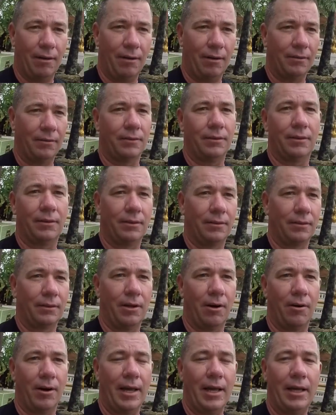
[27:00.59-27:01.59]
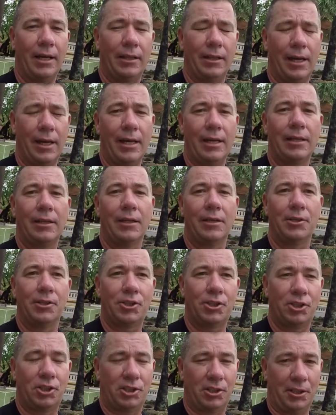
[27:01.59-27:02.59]
on their
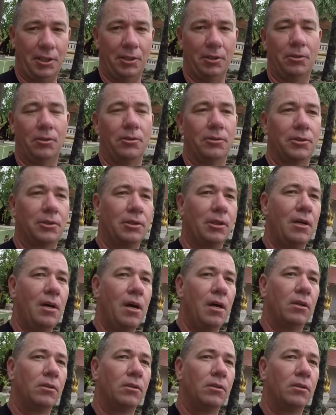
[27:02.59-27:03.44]
English skills,